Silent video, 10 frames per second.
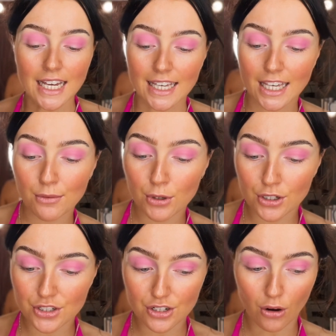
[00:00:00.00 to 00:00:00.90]
He
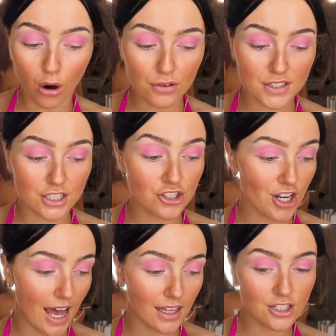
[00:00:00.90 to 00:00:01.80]
would often
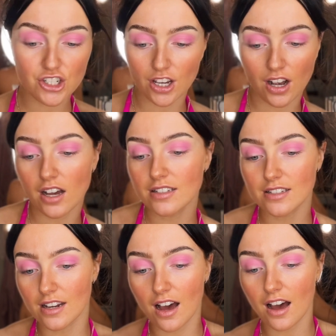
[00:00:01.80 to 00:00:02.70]
challenge
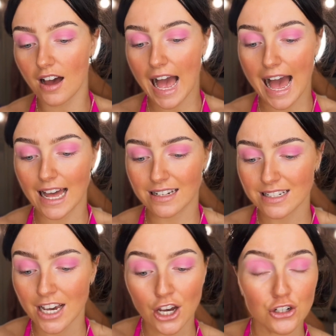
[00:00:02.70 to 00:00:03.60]
Augusta and
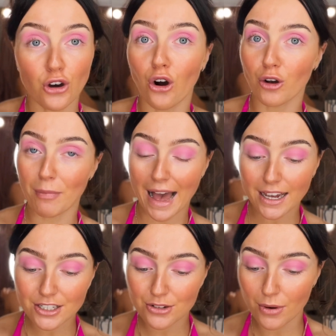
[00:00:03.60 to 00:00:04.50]
talk
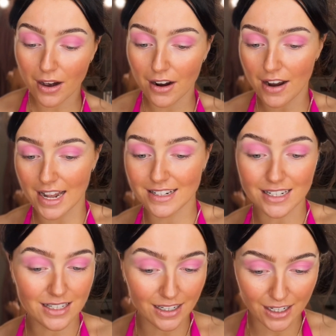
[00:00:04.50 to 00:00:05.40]
back to her and
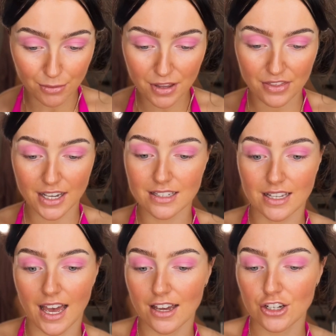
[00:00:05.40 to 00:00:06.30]
disagree with things
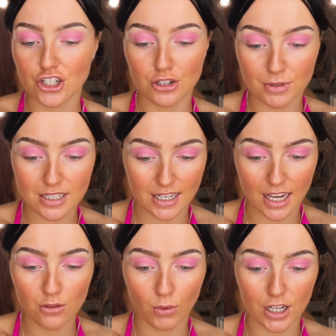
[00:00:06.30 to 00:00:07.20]
that she was
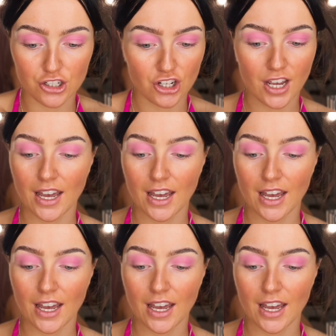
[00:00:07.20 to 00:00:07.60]
saying, which